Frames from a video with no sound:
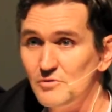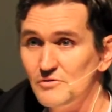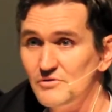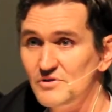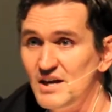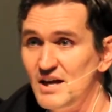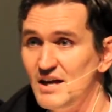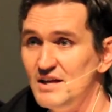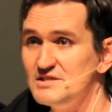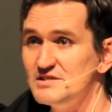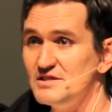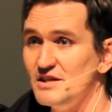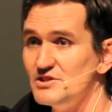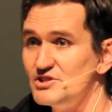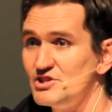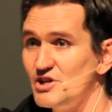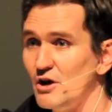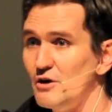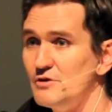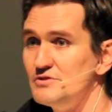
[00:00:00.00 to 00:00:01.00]
crop of
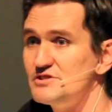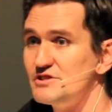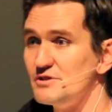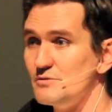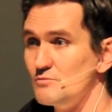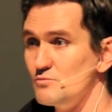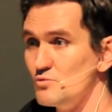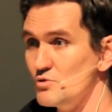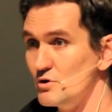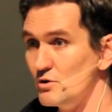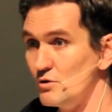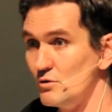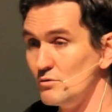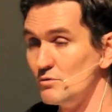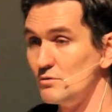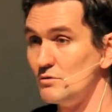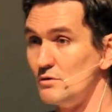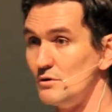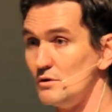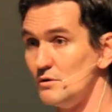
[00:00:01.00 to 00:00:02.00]
kids that showed some
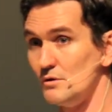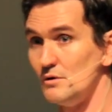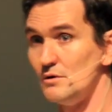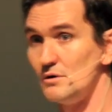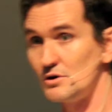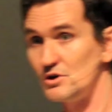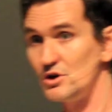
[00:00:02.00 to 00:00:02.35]
real